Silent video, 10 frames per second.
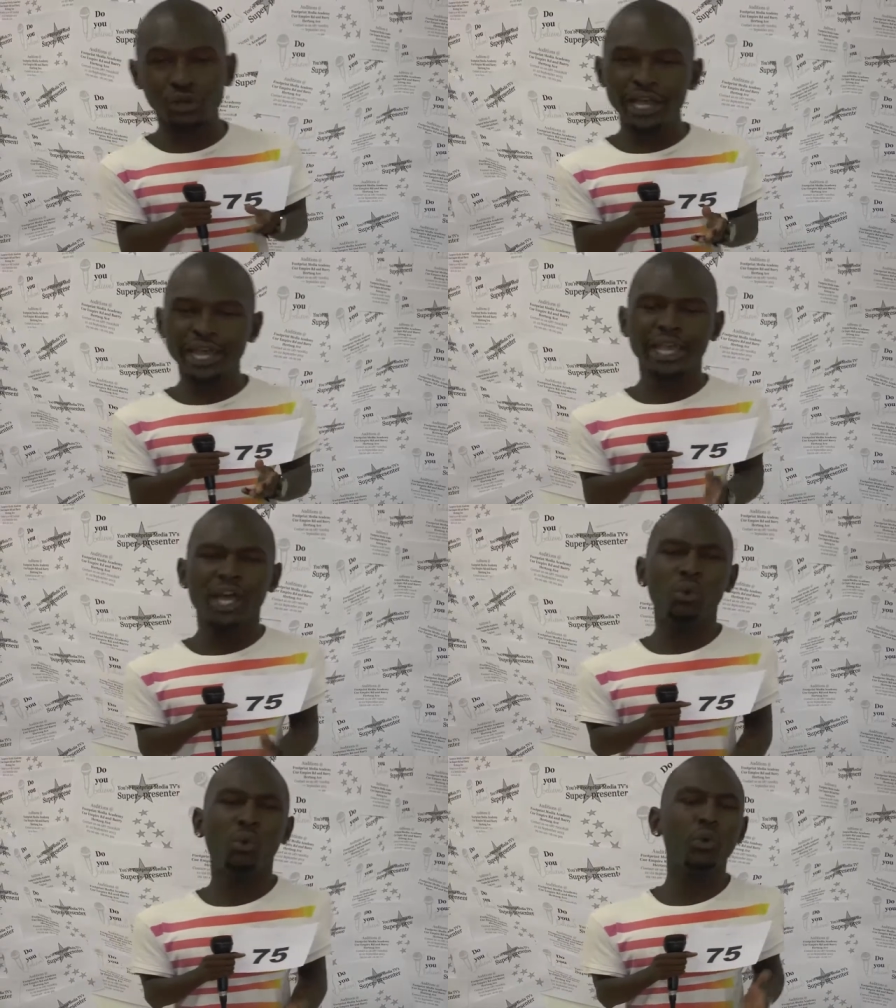today
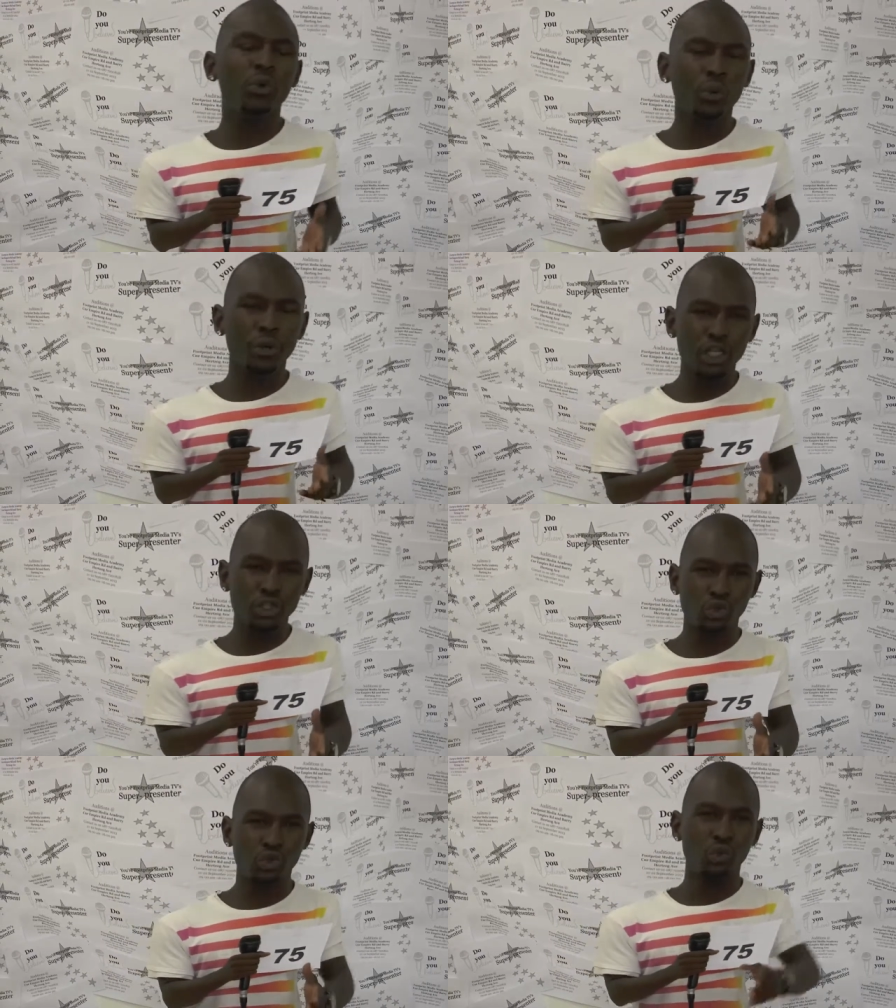we
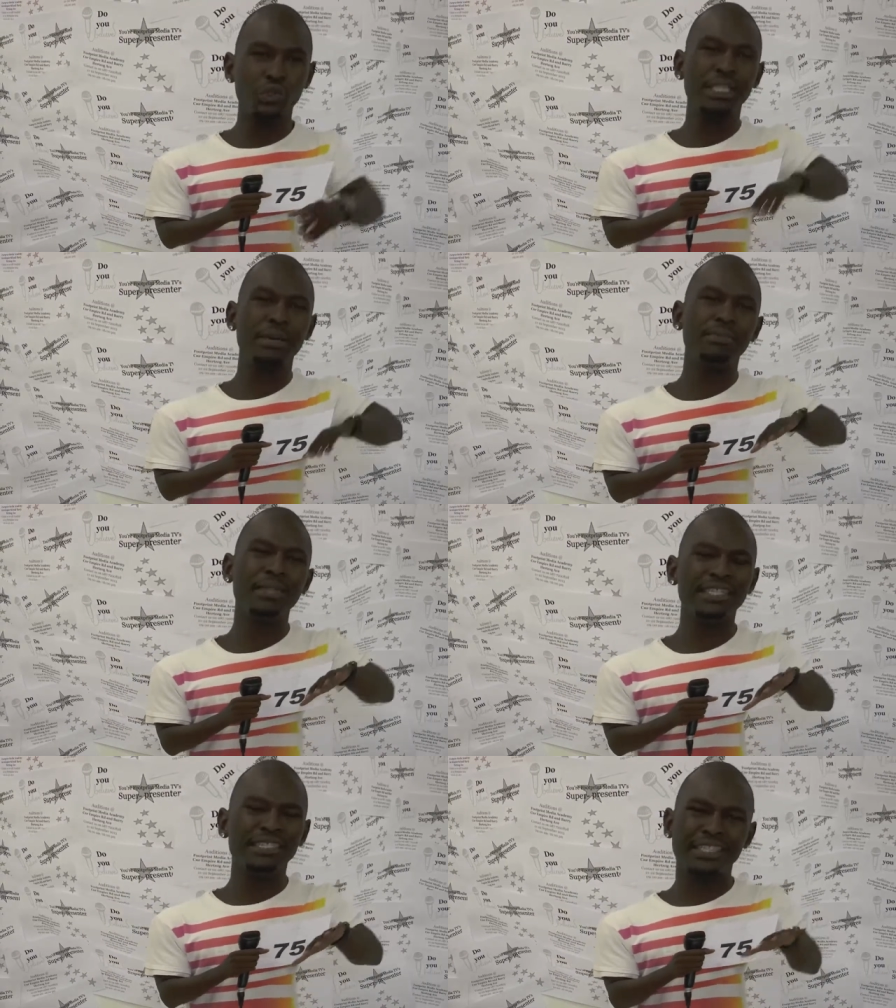wanted to do
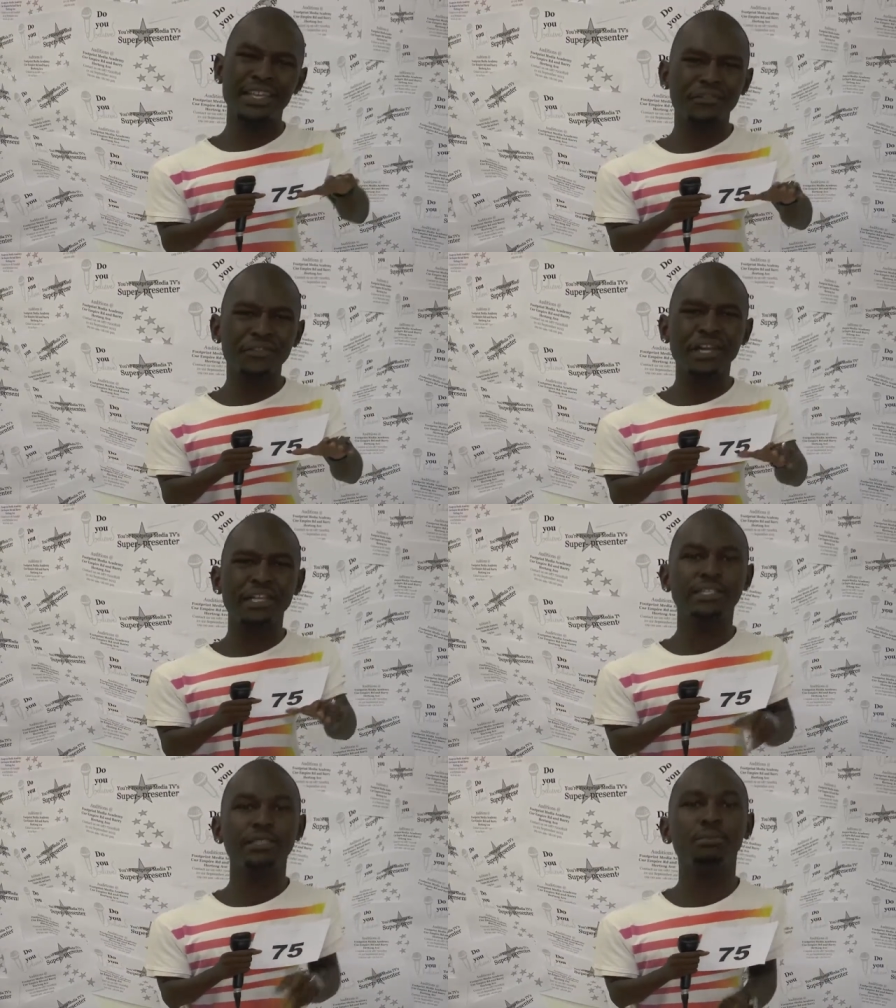something
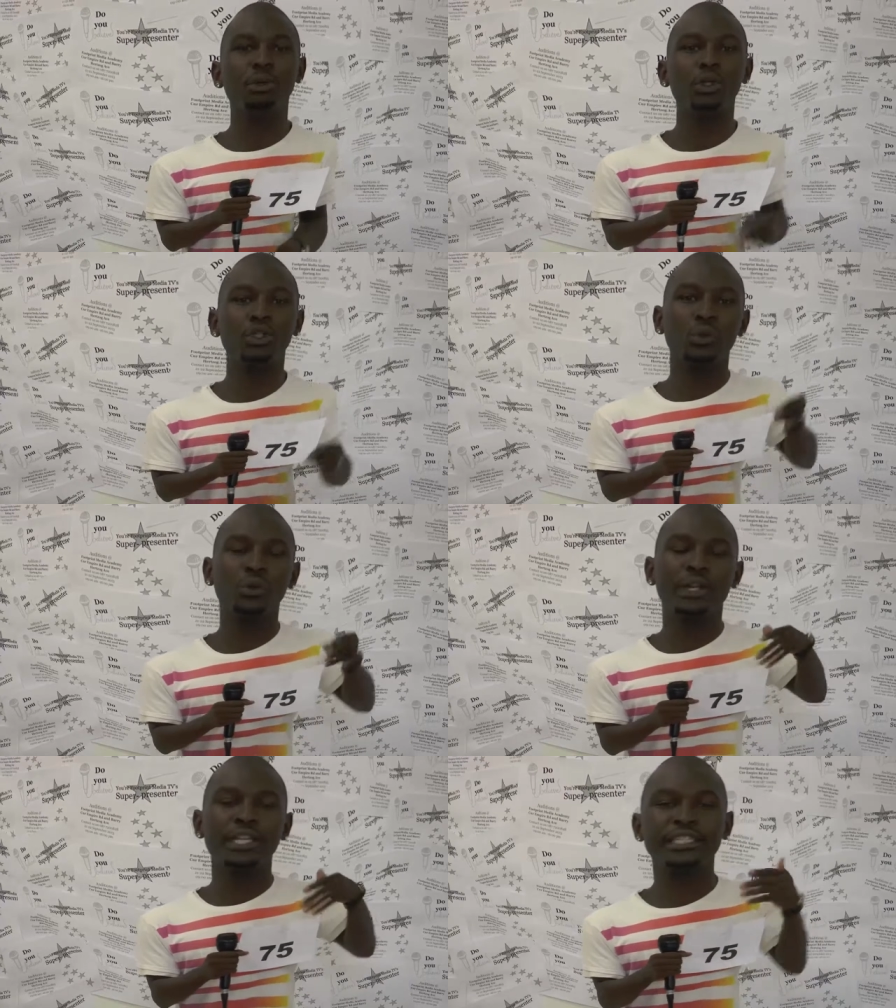differently because we
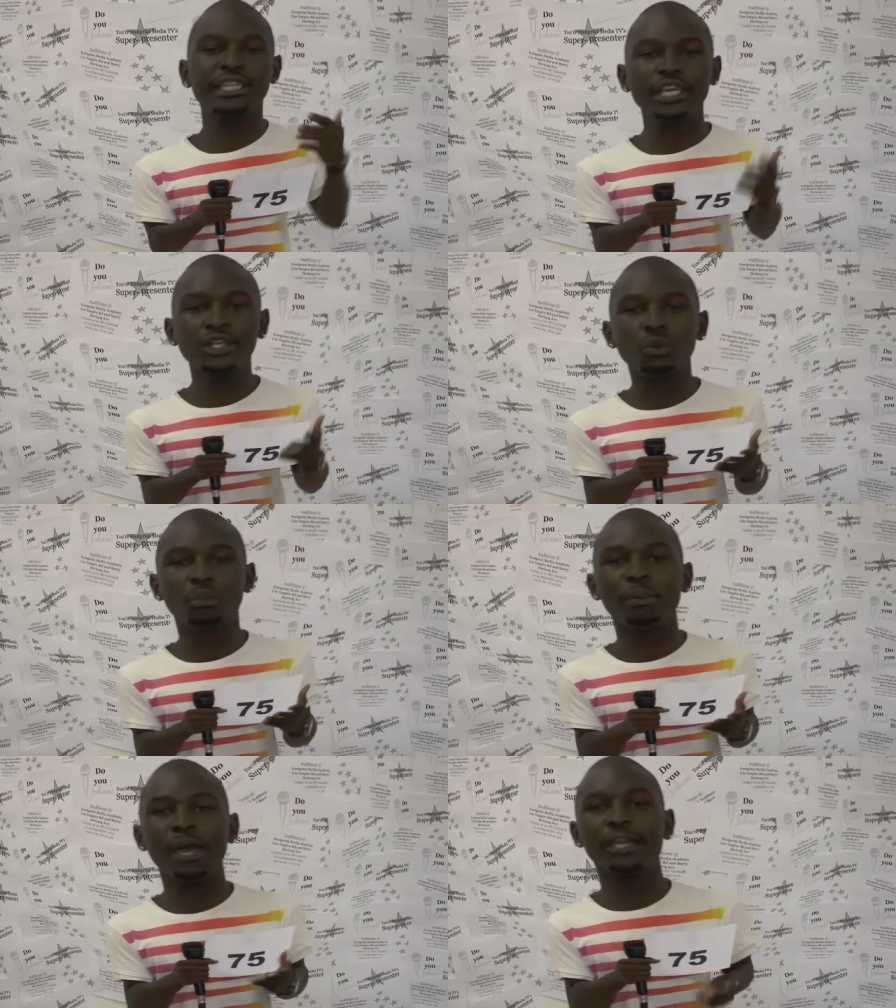want to take you
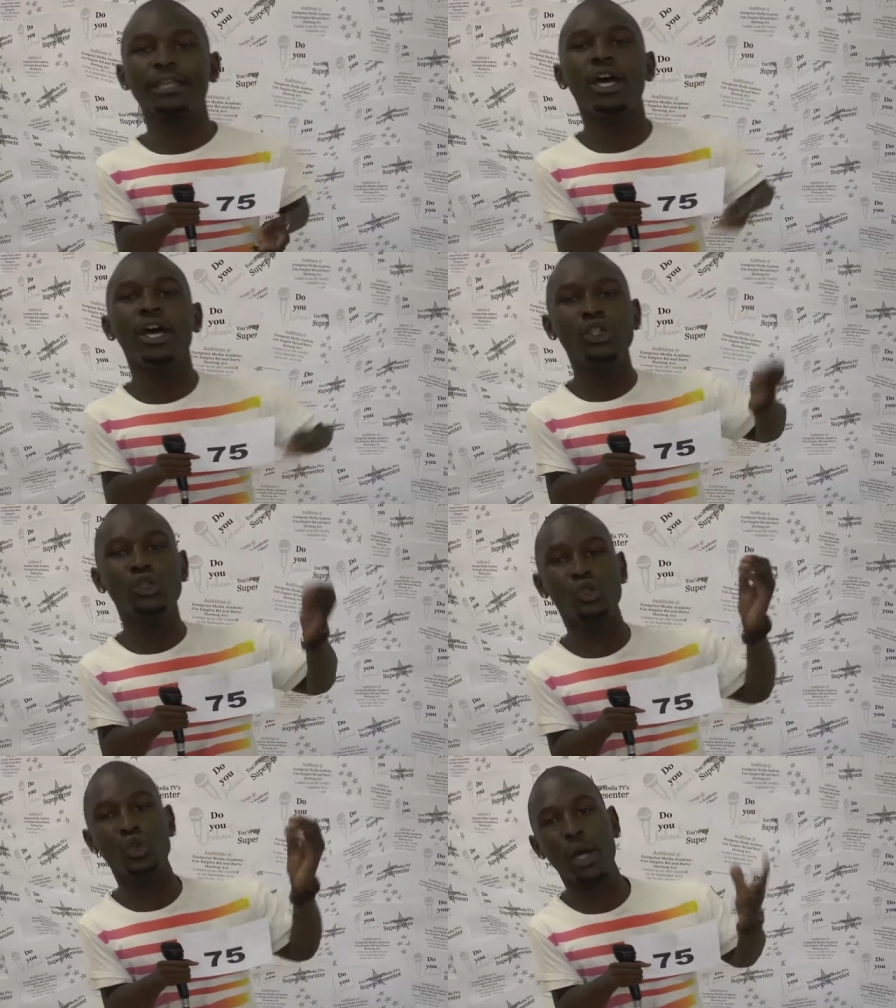back
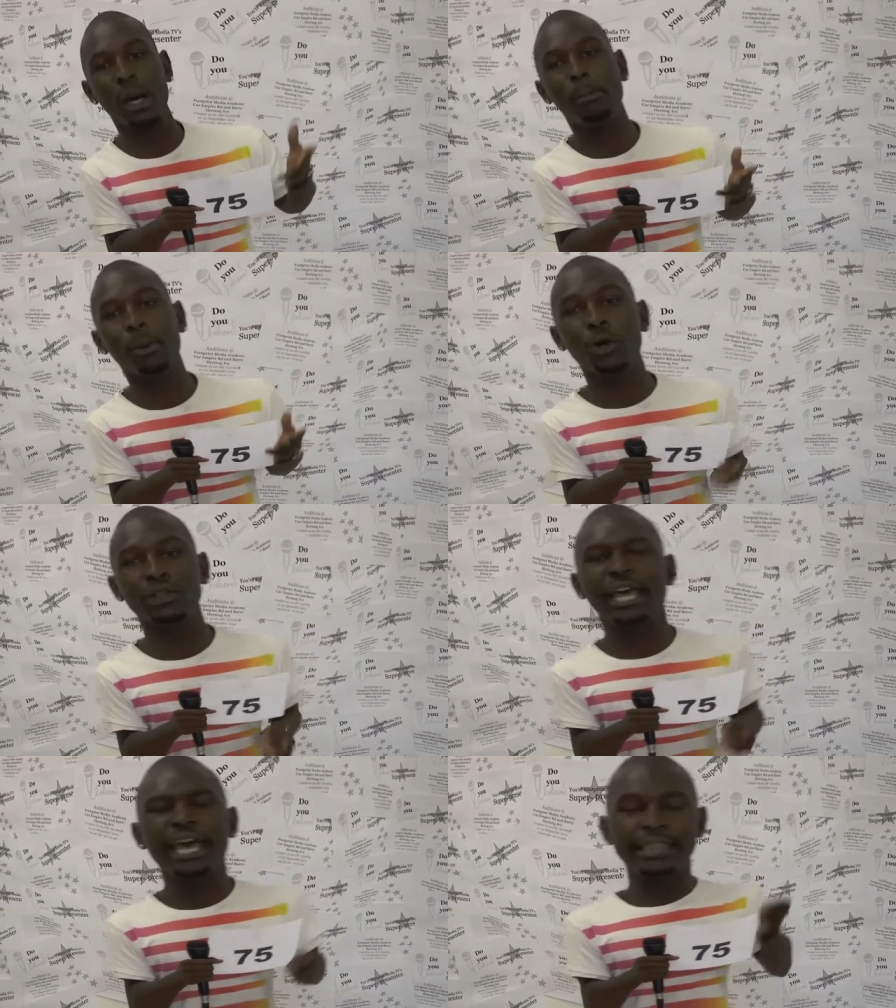to talk about
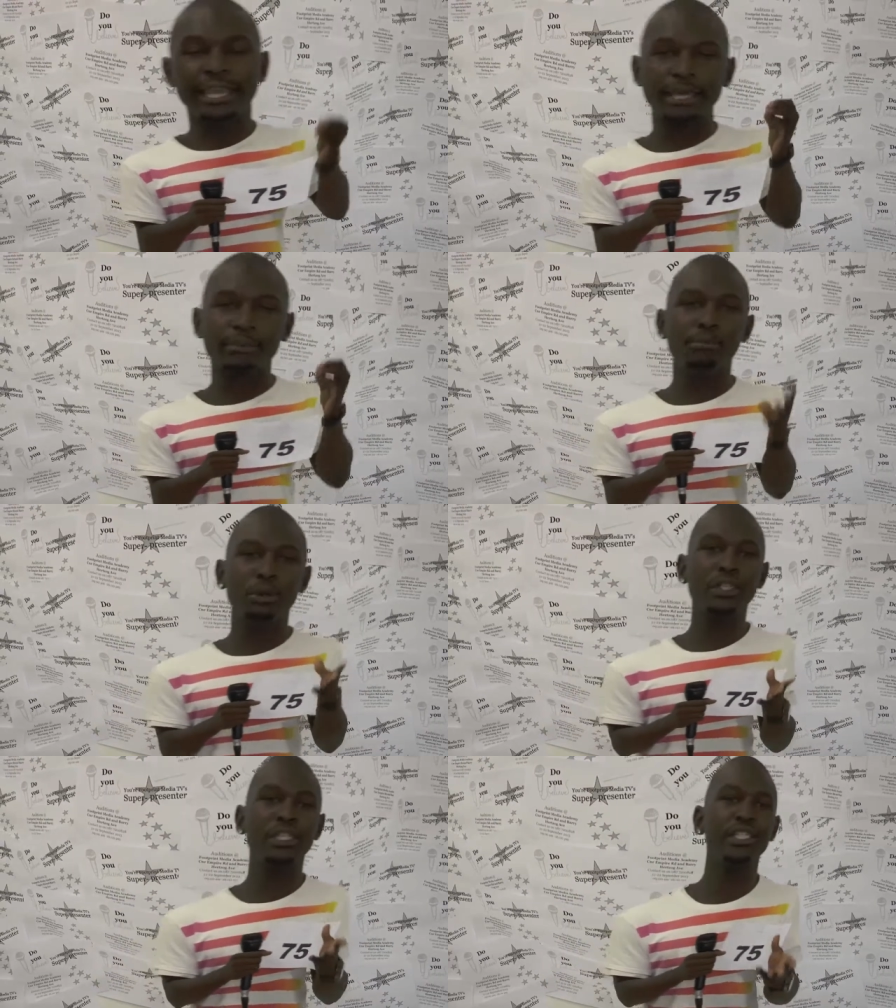the
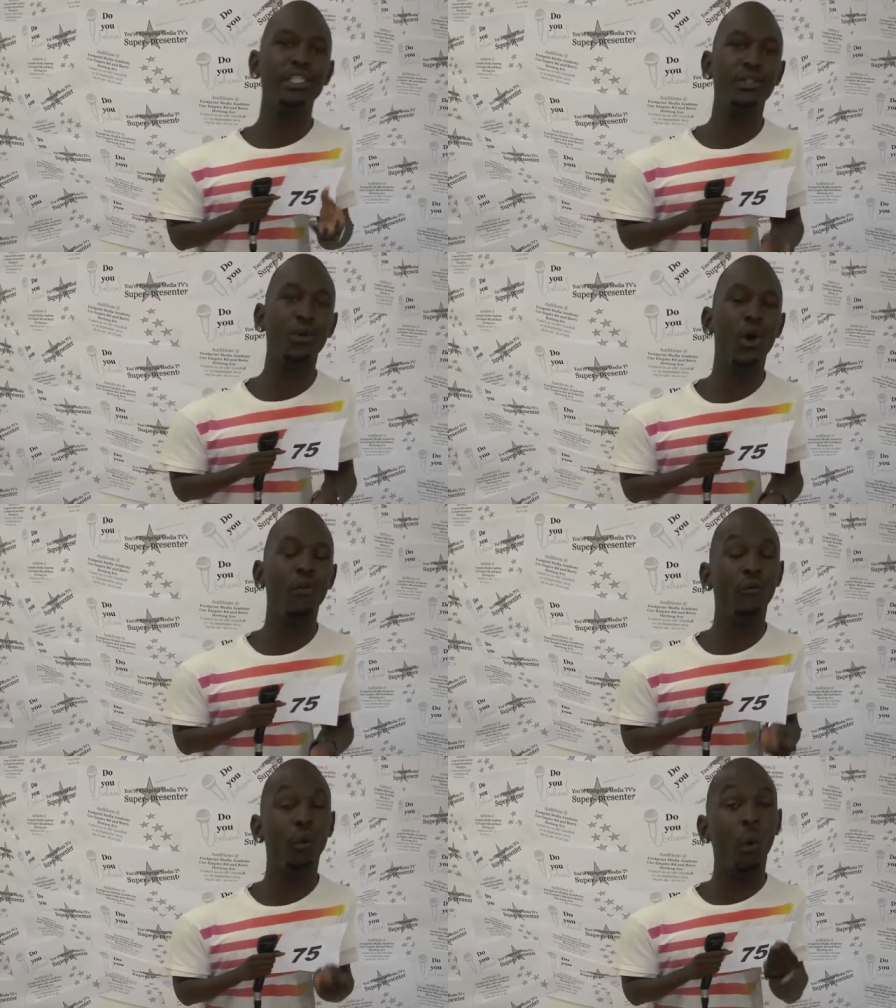importance of
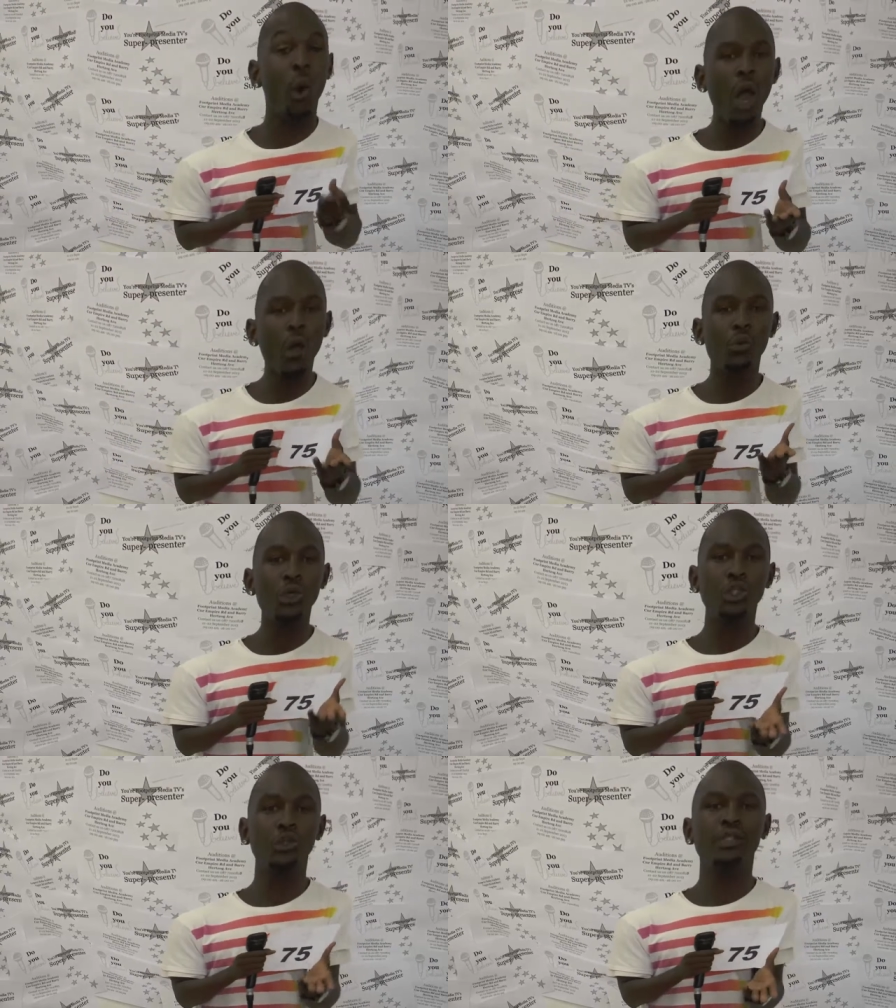why we
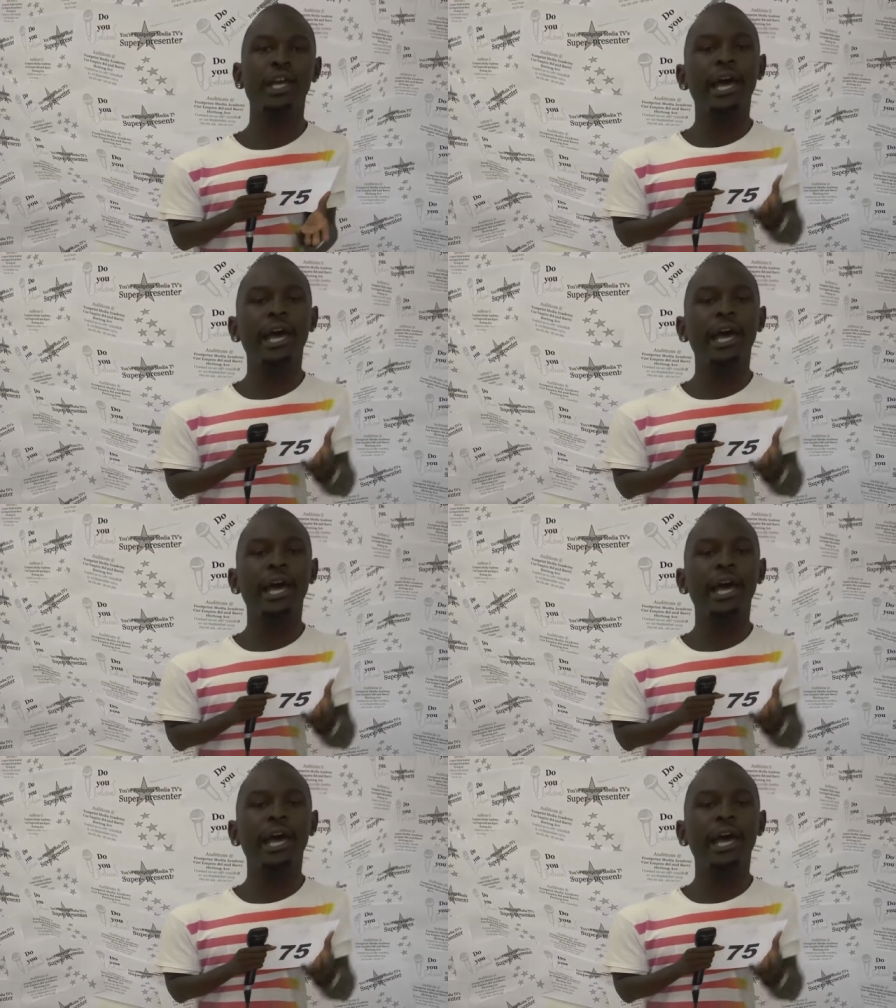should